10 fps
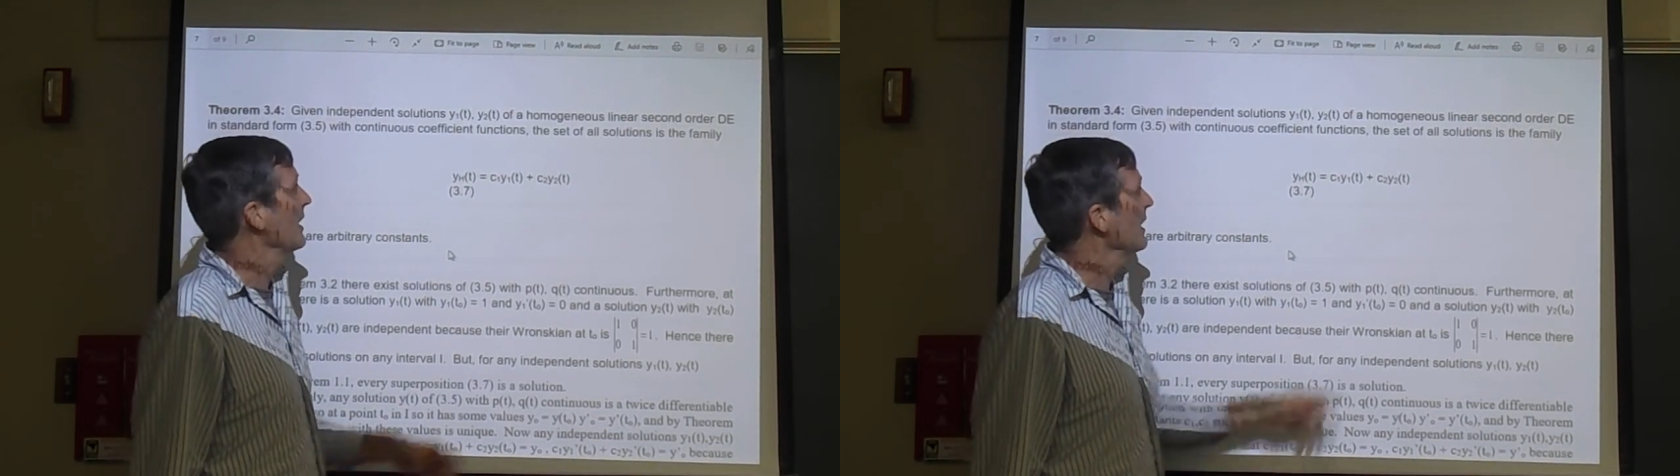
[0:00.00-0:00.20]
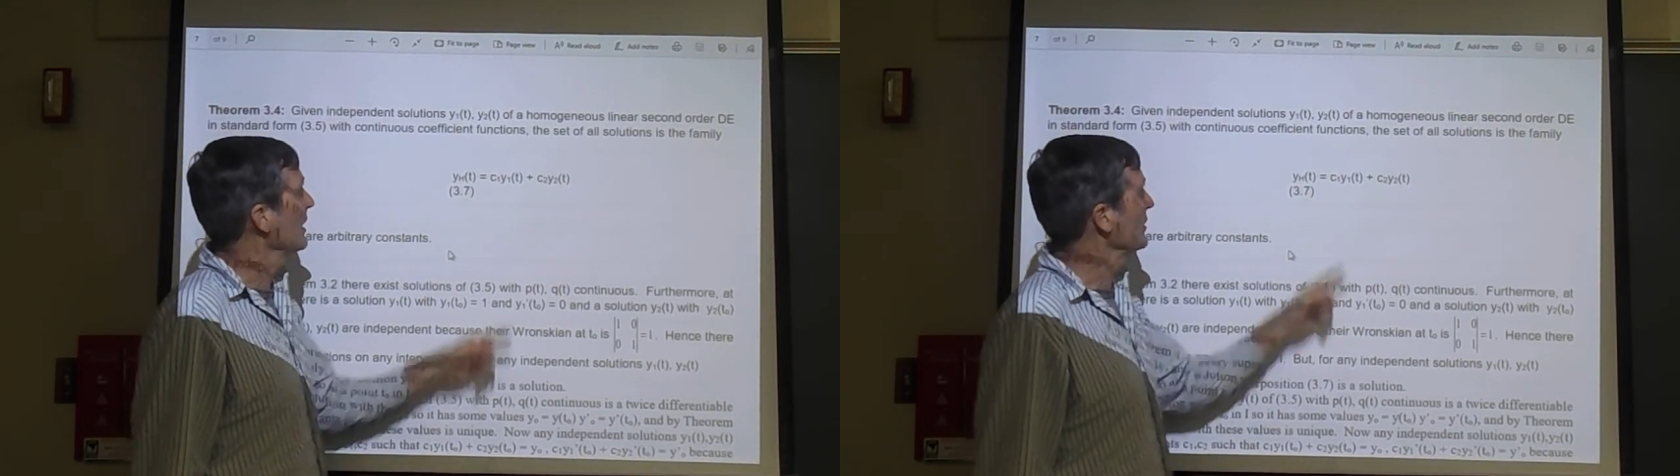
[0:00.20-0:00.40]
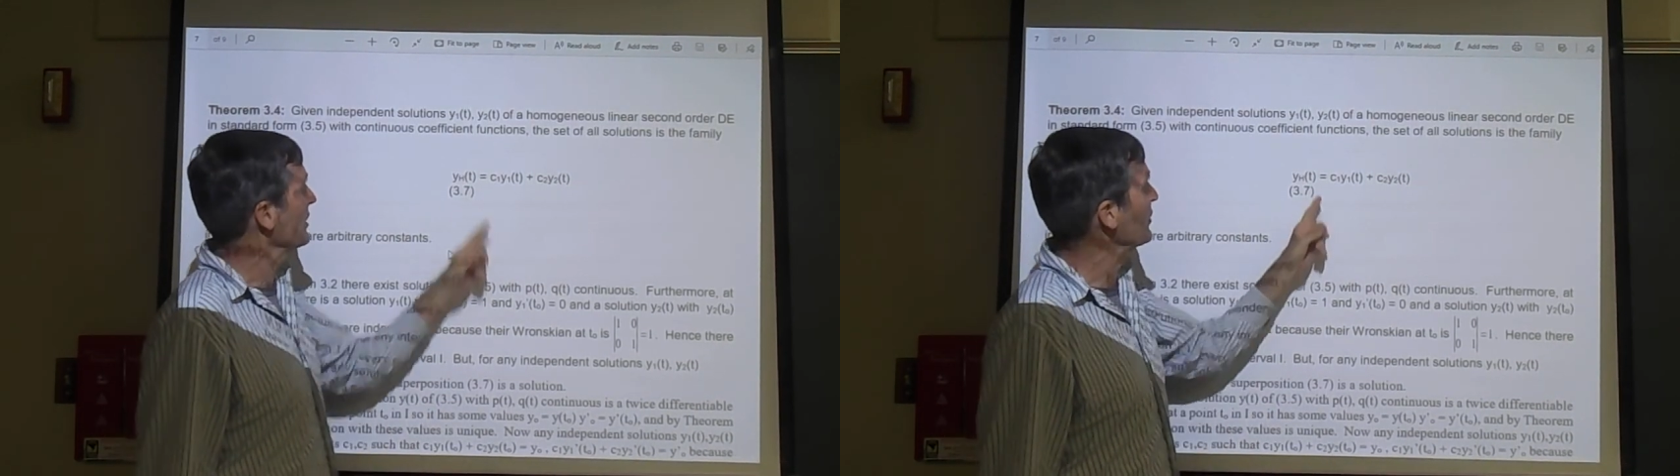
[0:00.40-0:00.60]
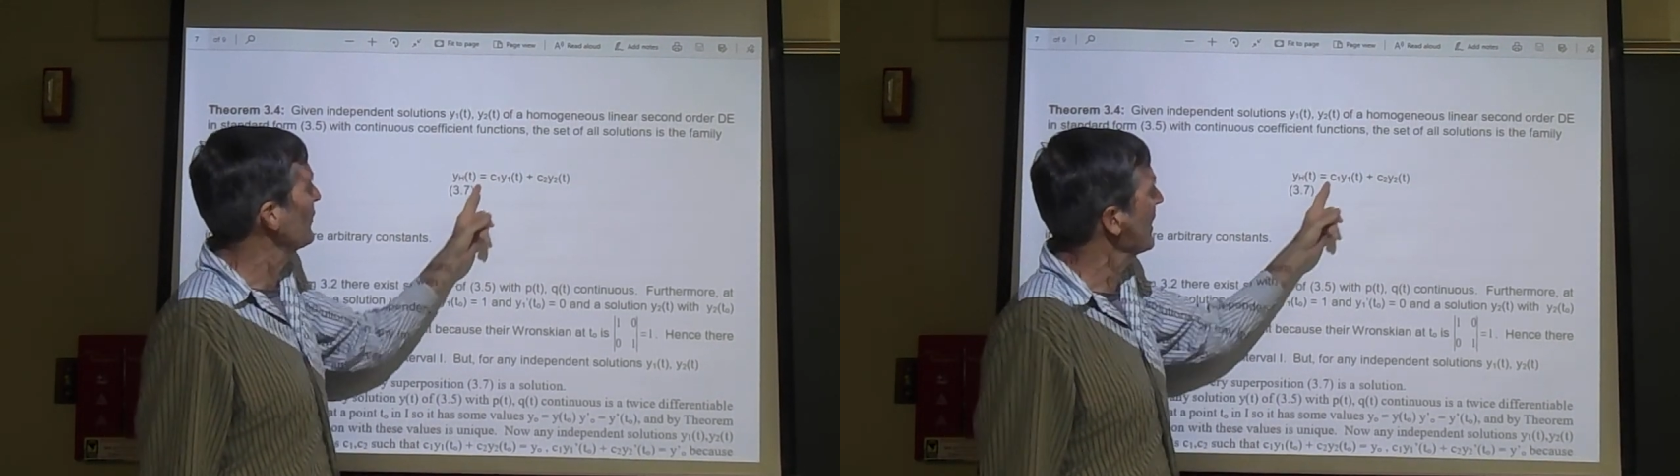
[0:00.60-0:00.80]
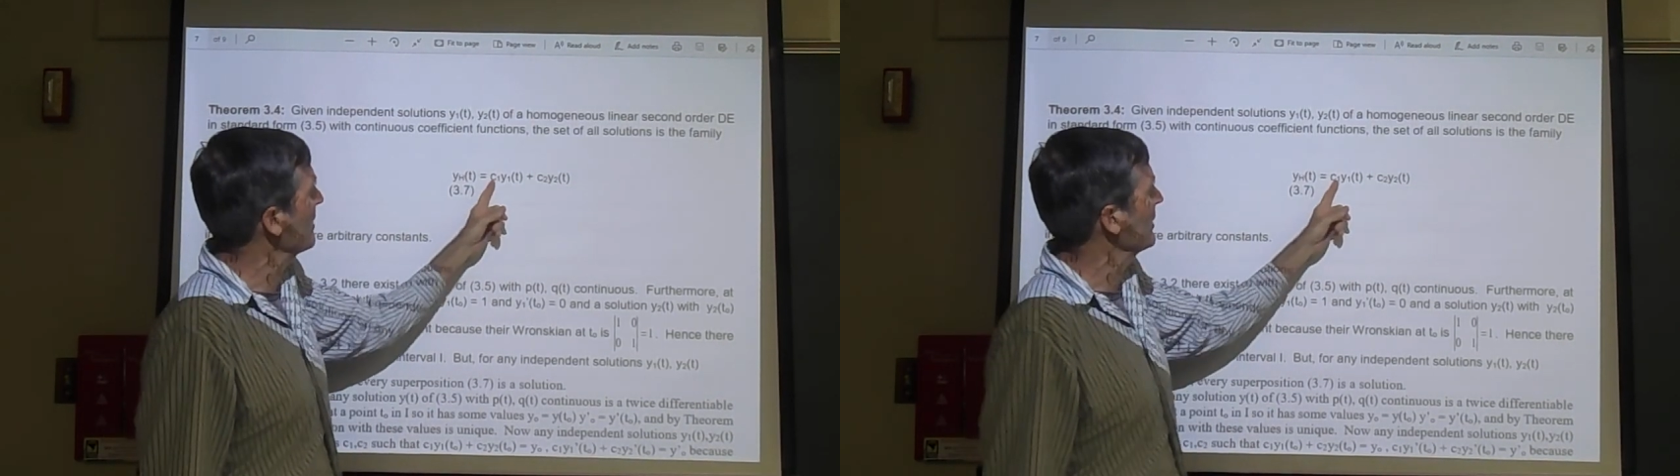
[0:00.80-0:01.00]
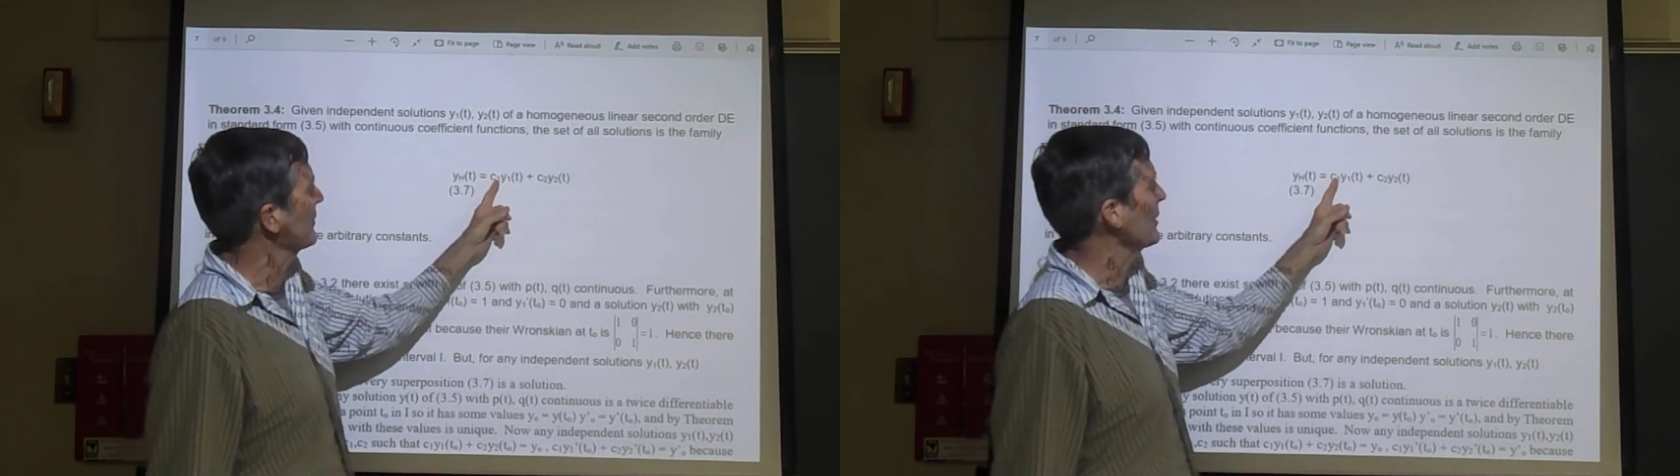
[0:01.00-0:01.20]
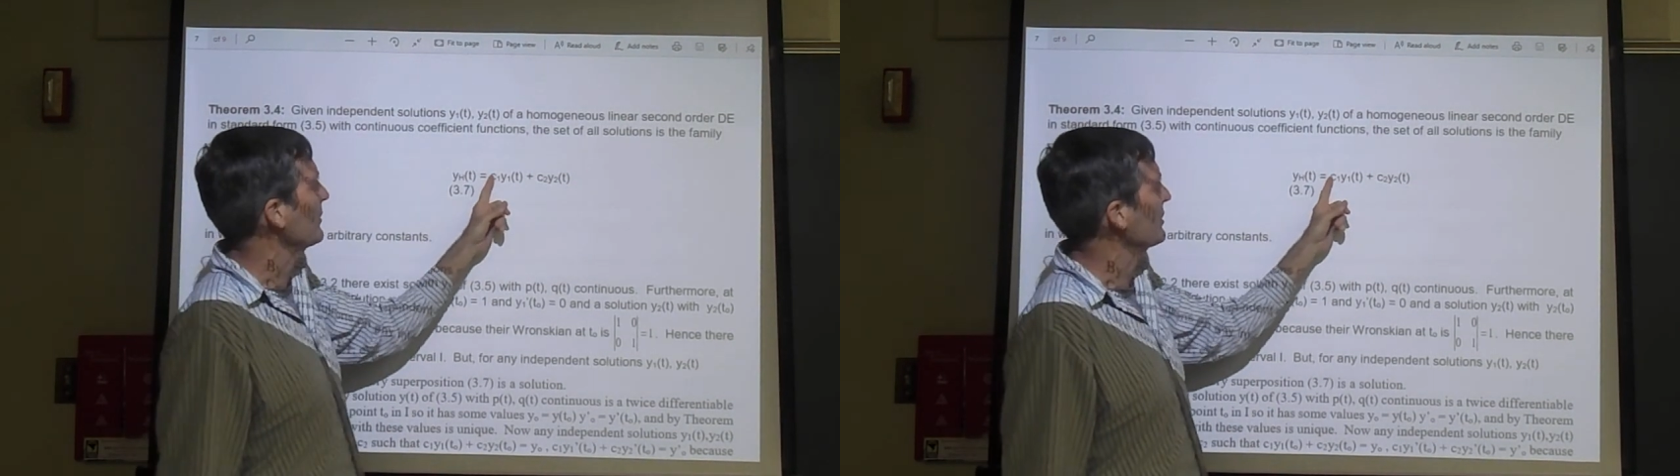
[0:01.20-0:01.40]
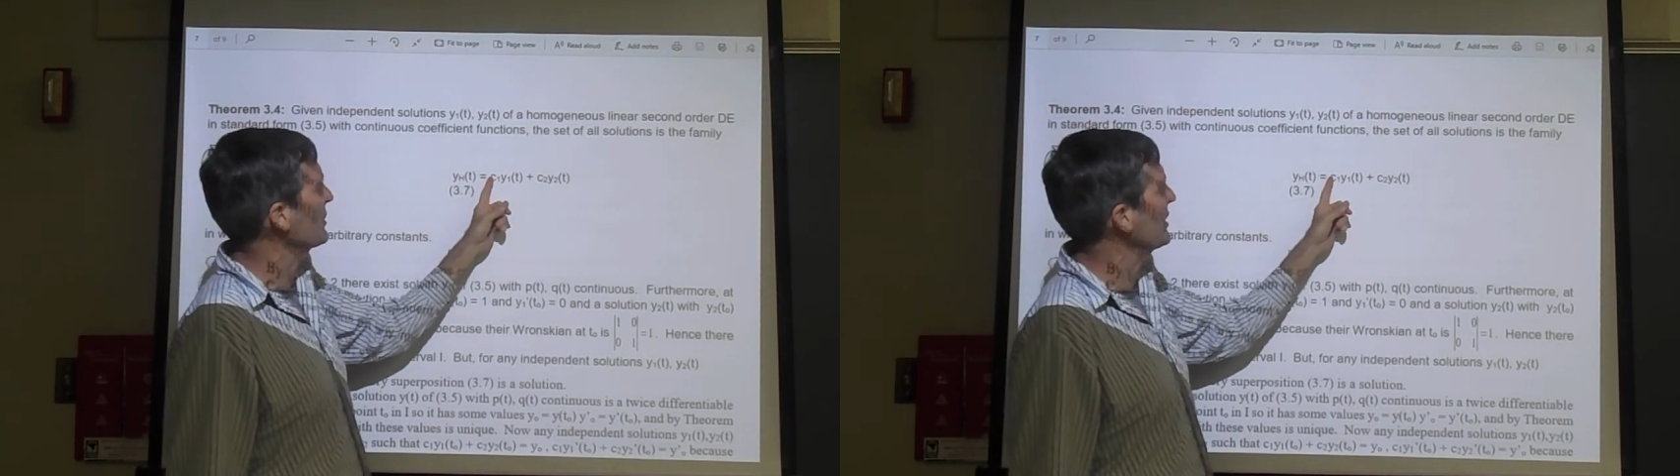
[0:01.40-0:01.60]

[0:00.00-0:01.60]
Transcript: is this family of solutions,